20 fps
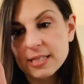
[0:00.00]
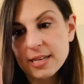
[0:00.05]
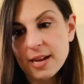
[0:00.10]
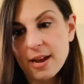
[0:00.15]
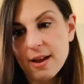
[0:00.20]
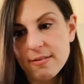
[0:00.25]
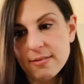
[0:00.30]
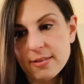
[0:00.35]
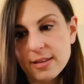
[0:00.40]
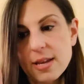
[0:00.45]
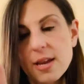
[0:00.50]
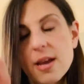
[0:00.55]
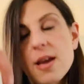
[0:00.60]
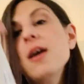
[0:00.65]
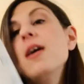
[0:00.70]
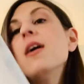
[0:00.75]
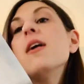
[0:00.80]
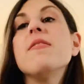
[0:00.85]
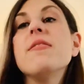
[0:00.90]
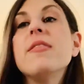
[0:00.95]
and healthy.
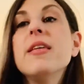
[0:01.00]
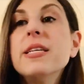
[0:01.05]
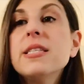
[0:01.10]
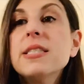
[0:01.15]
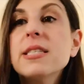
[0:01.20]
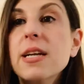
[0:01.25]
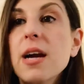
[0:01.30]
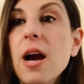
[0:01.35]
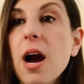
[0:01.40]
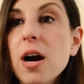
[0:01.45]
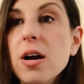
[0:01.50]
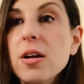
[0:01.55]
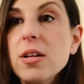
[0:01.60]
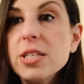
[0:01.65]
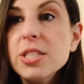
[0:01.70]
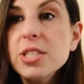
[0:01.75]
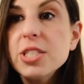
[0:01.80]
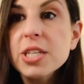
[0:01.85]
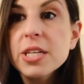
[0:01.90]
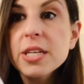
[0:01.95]
This
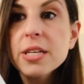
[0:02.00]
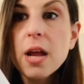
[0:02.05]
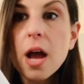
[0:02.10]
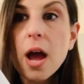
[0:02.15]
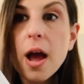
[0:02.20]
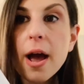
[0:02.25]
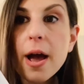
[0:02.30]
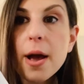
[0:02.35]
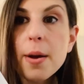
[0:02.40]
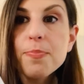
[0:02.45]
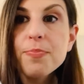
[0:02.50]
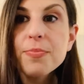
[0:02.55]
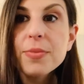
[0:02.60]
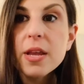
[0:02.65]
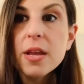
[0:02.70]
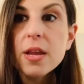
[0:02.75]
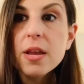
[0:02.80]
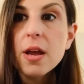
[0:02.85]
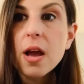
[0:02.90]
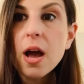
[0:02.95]
collagen um,
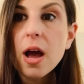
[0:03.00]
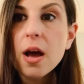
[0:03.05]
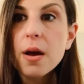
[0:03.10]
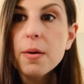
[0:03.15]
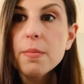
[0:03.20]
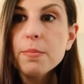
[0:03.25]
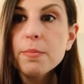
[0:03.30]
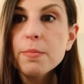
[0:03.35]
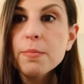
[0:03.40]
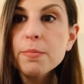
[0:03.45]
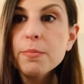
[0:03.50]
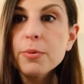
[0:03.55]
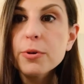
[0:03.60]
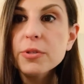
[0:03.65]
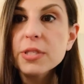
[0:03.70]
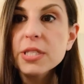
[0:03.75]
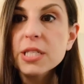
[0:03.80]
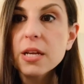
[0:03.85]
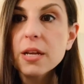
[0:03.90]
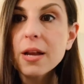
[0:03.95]
um,
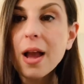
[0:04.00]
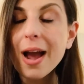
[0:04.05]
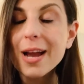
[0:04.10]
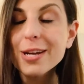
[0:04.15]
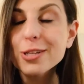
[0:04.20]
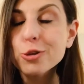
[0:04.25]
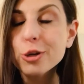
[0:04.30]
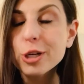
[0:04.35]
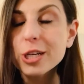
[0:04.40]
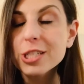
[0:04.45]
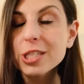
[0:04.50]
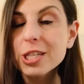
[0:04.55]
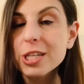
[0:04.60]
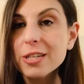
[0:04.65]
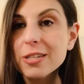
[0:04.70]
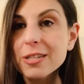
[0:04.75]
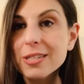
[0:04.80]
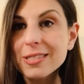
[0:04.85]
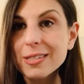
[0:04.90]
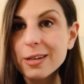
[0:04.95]
boosting
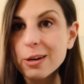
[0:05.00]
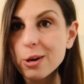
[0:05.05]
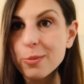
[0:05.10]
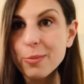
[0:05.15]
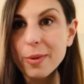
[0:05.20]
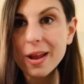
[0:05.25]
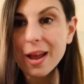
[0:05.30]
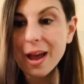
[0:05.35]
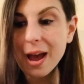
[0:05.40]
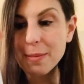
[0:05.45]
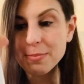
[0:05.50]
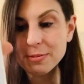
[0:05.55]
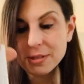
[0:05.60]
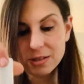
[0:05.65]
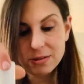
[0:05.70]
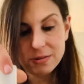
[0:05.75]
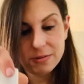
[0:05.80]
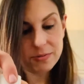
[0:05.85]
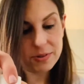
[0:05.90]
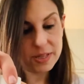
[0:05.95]
hydration serum I
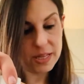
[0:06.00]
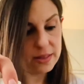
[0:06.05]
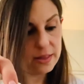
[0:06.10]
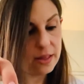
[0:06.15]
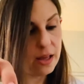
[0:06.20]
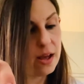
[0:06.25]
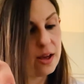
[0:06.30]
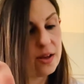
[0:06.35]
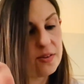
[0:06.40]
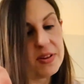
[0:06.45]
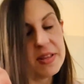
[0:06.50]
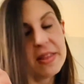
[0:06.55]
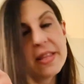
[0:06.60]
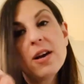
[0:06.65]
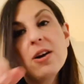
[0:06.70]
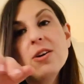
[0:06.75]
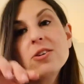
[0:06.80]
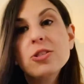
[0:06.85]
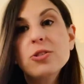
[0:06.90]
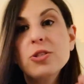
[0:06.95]
absolutely love. And they
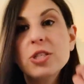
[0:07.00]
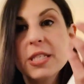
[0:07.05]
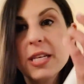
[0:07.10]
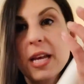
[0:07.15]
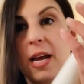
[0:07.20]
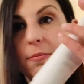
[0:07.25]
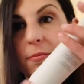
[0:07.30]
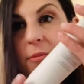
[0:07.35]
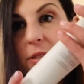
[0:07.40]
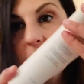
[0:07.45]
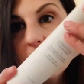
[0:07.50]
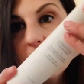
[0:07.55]
also just comes,